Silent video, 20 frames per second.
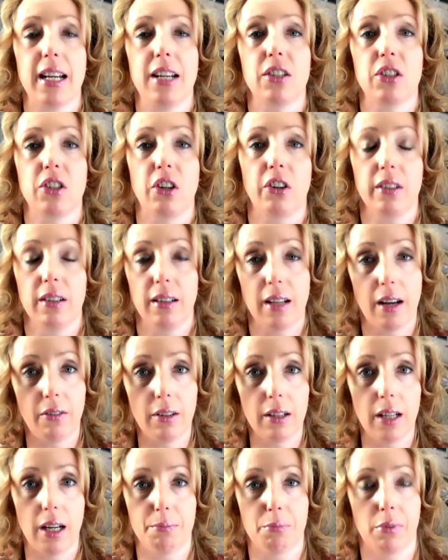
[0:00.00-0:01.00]
a certain
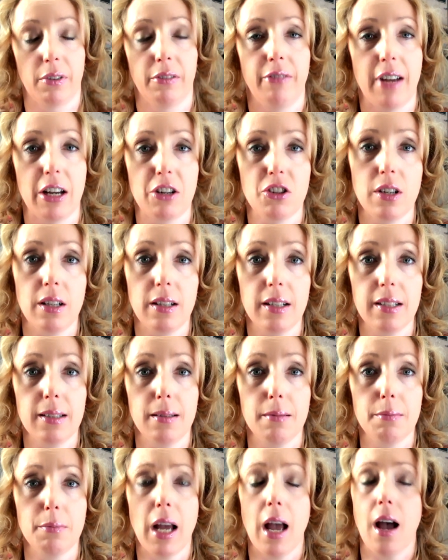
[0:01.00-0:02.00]
level of
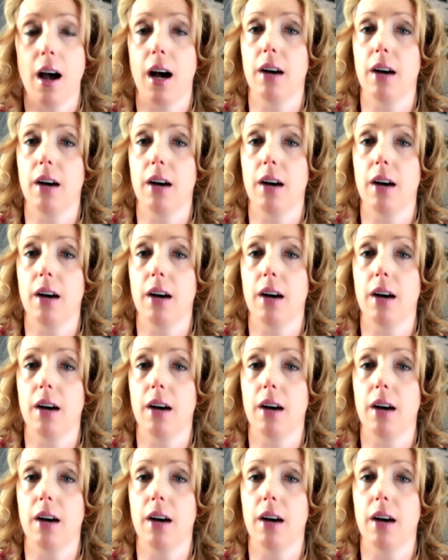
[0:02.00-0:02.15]
professionalism,